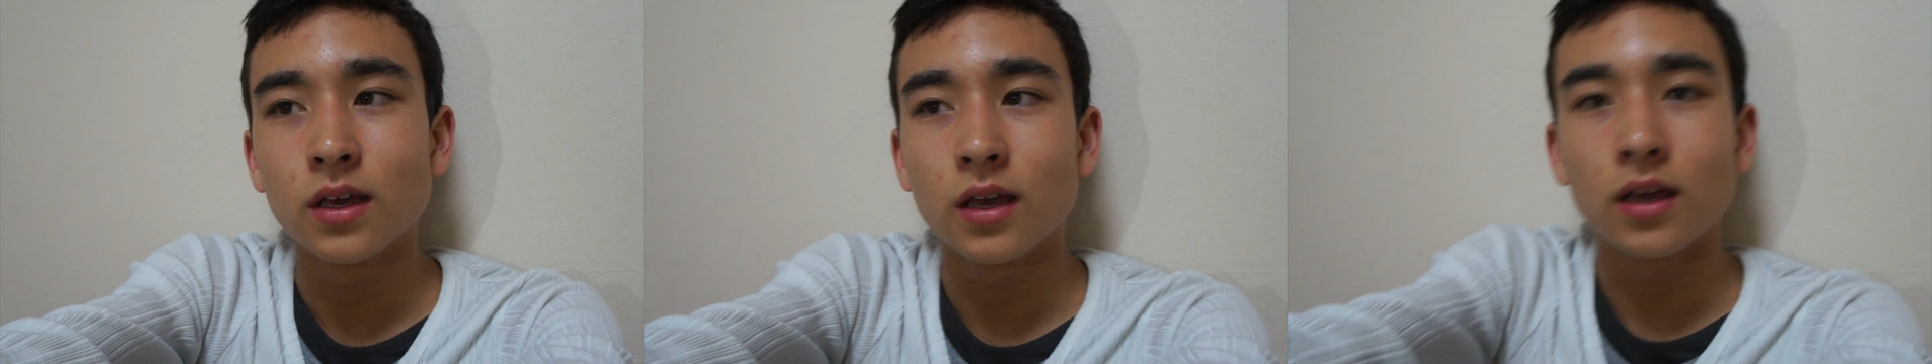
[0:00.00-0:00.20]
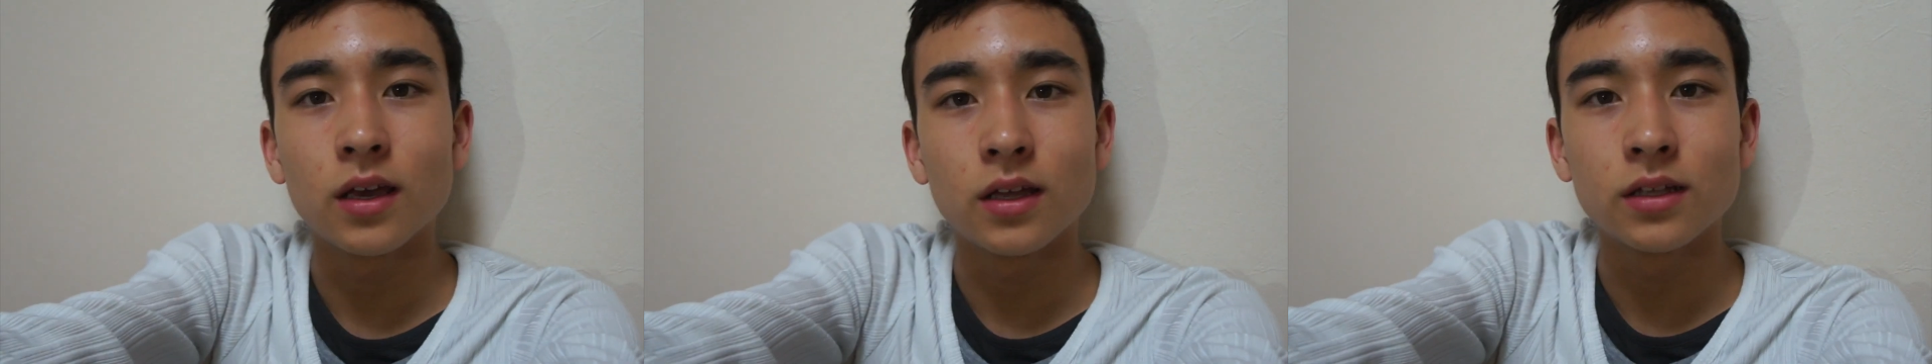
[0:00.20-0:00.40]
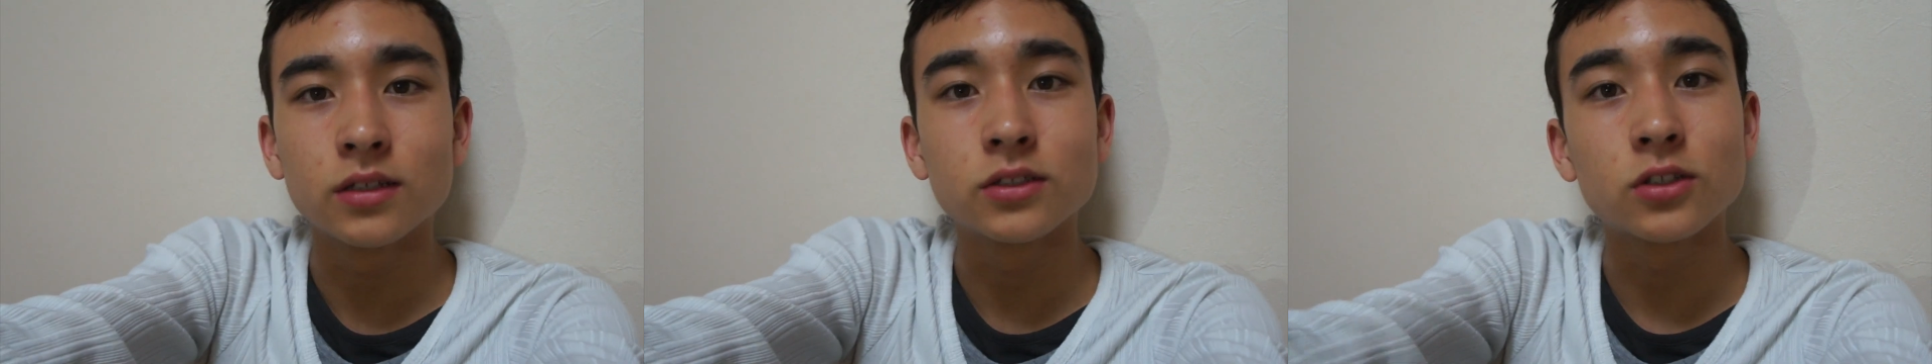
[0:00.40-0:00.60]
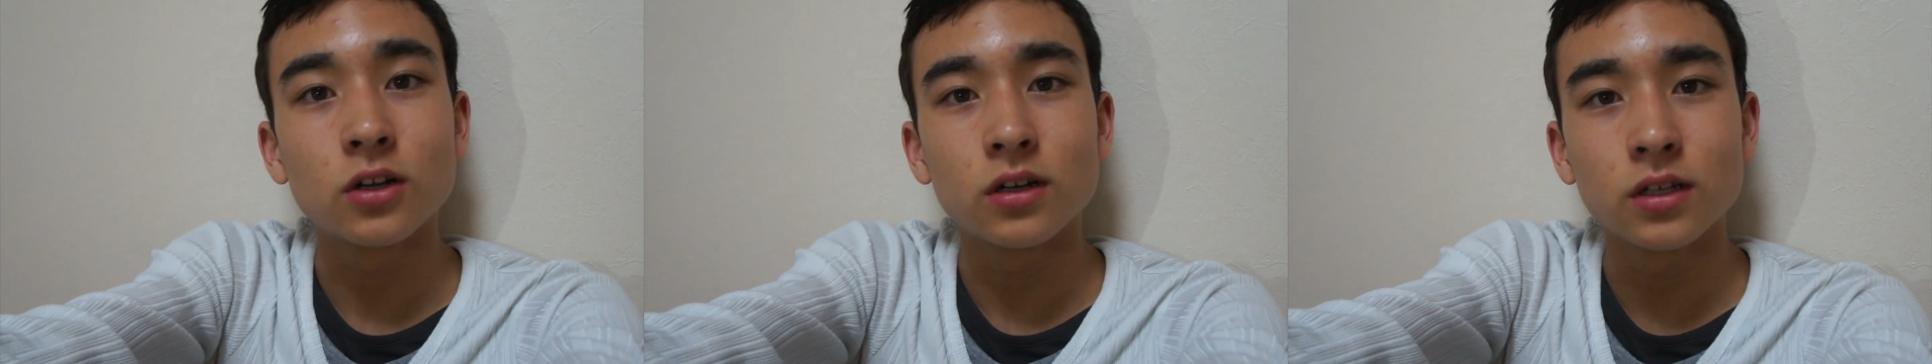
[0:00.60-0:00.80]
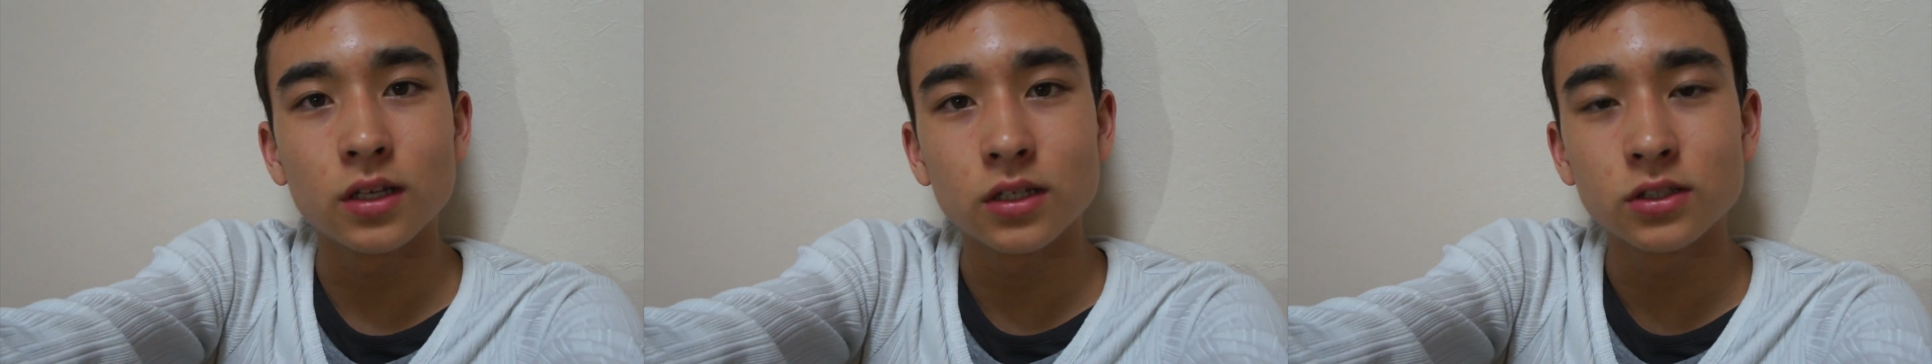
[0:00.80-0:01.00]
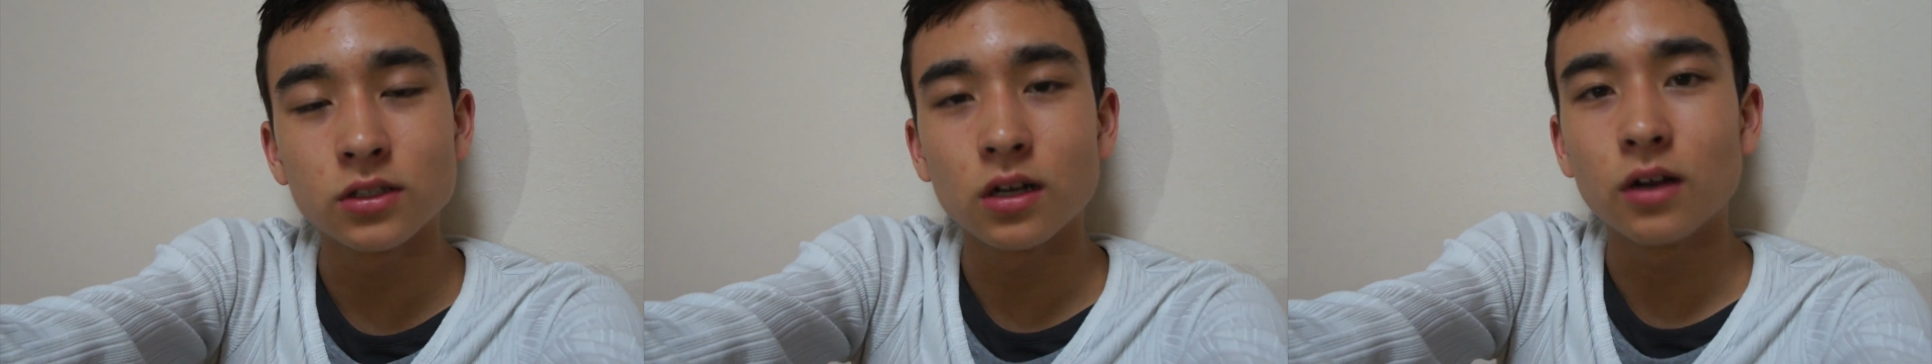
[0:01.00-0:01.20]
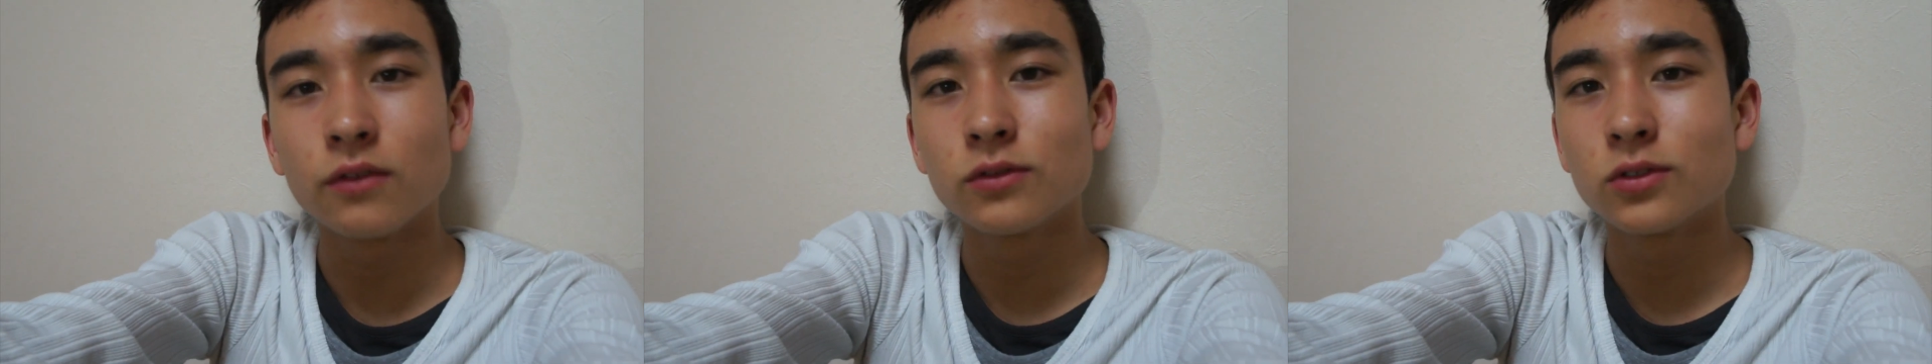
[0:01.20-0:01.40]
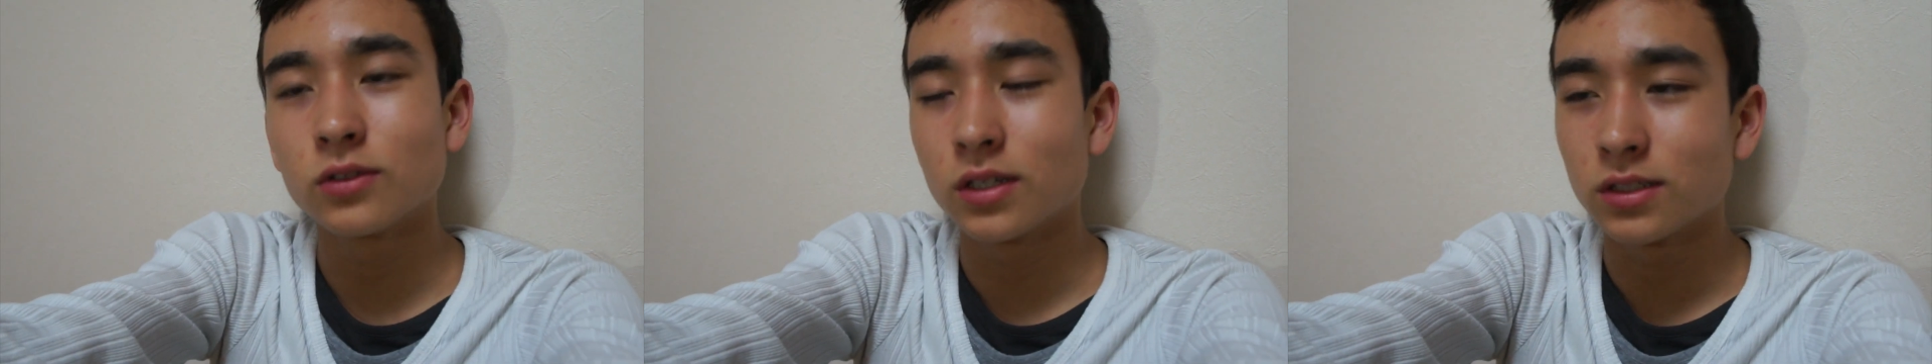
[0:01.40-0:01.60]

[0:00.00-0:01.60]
and it started to get softer.